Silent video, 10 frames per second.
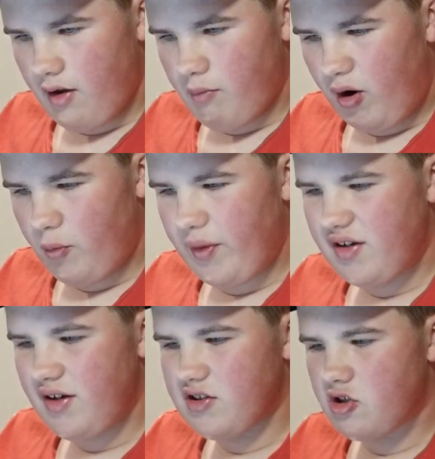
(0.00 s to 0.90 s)
Michael
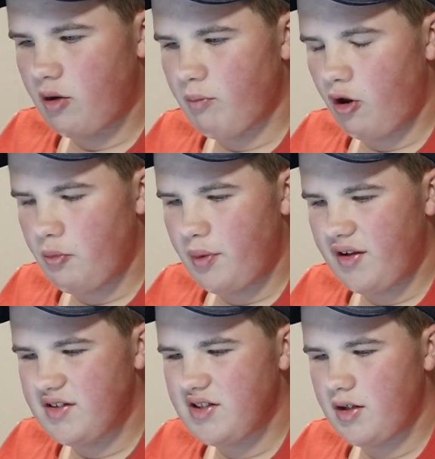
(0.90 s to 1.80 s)
Pena is Tom
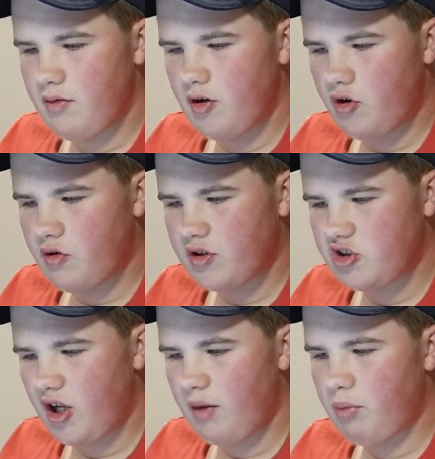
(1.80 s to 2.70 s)
Lopez,
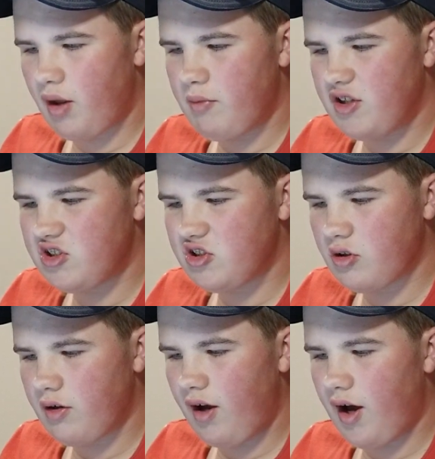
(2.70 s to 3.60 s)
Charlie Plummer is
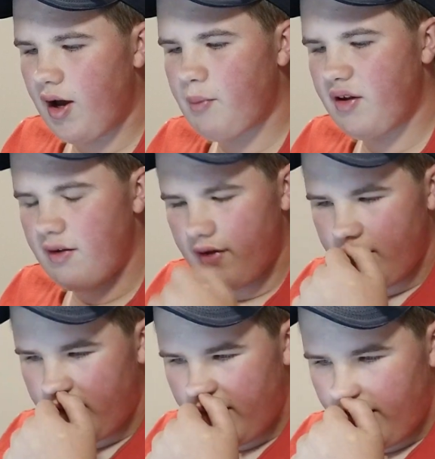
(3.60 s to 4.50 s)
Sonny Harper,
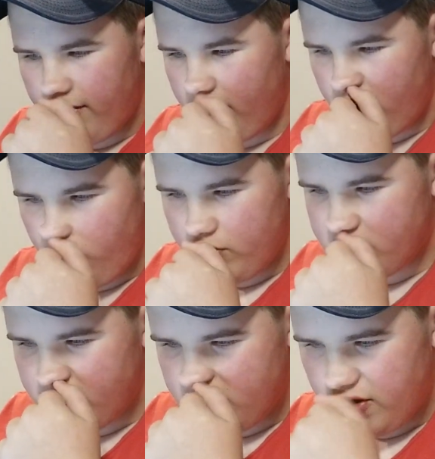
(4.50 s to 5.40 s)
Kelly Yu
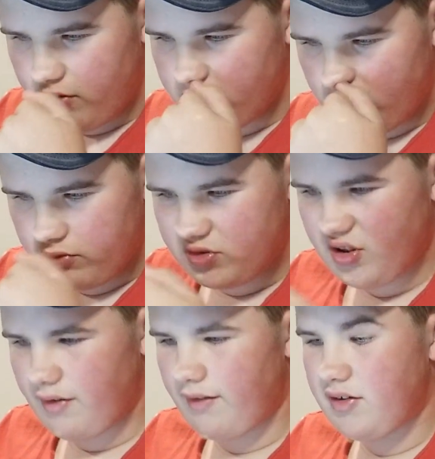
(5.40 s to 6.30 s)
as Michelle, Donald
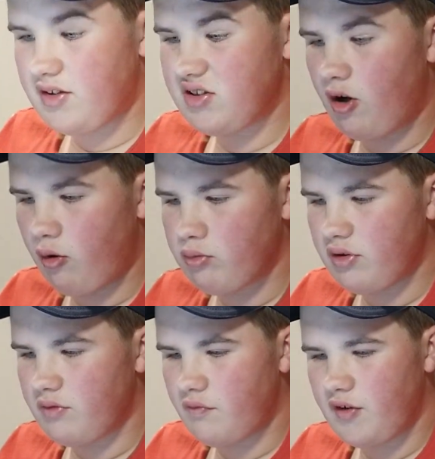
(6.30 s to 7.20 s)
Sutherland as
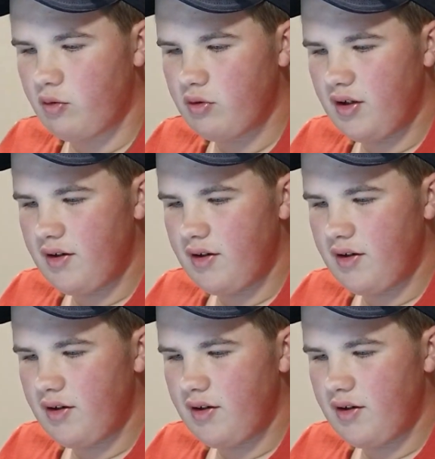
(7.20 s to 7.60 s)
Holdenfield,